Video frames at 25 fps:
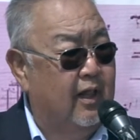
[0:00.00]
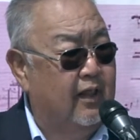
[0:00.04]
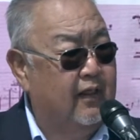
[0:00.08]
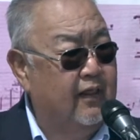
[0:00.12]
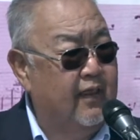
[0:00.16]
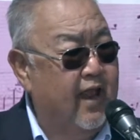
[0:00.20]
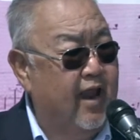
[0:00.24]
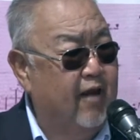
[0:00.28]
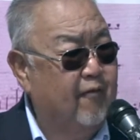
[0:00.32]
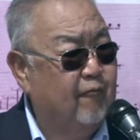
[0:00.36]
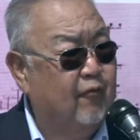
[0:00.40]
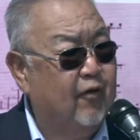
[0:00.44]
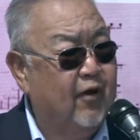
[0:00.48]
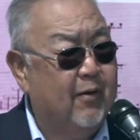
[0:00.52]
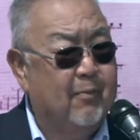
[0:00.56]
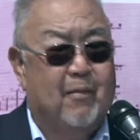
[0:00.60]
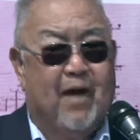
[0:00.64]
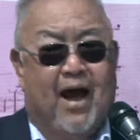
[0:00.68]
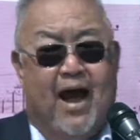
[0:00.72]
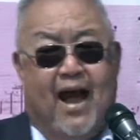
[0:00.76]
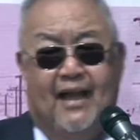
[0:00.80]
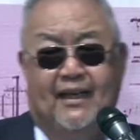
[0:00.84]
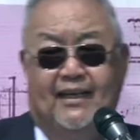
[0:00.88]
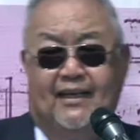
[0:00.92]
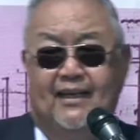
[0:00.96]
They've
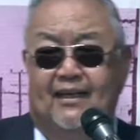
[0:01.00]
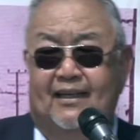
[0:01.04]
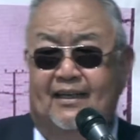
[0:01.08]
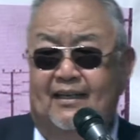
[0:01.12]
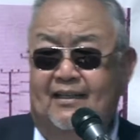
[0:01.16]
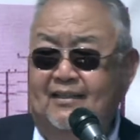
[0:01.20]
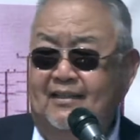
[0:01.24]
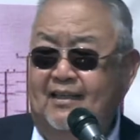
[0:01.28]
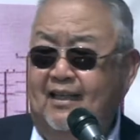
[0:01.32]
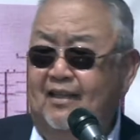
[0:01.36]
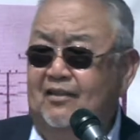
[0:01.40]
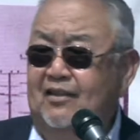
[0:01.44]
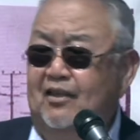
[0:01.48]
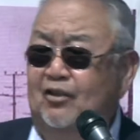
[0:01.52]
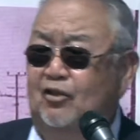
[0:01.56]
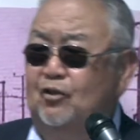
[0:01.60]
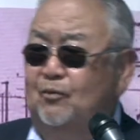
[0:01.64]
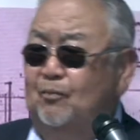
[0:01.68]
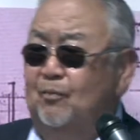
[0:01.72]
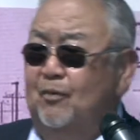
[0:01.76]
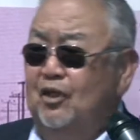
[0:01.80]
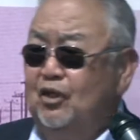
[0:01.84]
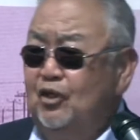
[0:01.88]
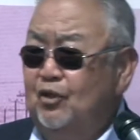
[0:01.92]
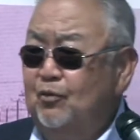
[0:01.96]
reminded us that there's
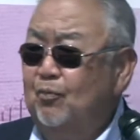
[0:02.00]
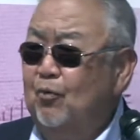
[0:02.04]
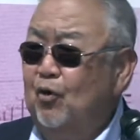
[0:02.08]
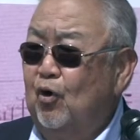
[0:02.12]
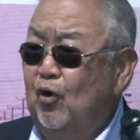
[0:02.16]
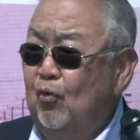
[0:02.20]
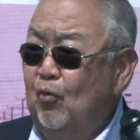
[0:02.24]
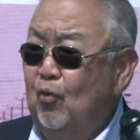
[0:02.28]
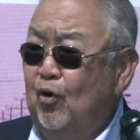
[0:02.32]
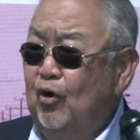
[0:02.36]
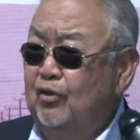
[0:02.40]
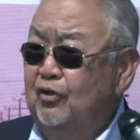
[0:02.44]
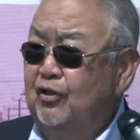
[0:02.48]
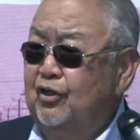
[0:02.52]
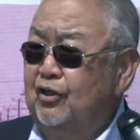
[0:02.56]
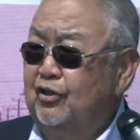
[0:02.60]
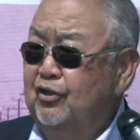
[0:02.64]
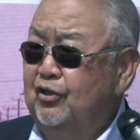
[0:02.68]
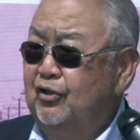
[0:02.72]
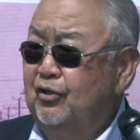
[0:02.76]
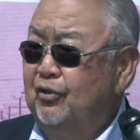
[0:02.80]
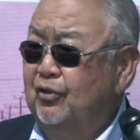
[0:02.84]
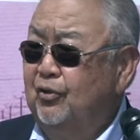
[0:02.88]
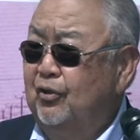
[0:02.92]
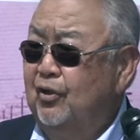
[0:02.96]
much more work to
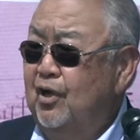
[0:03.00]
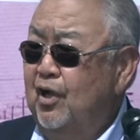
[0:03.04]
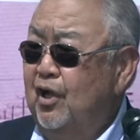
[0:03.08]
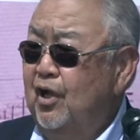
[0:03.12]
do.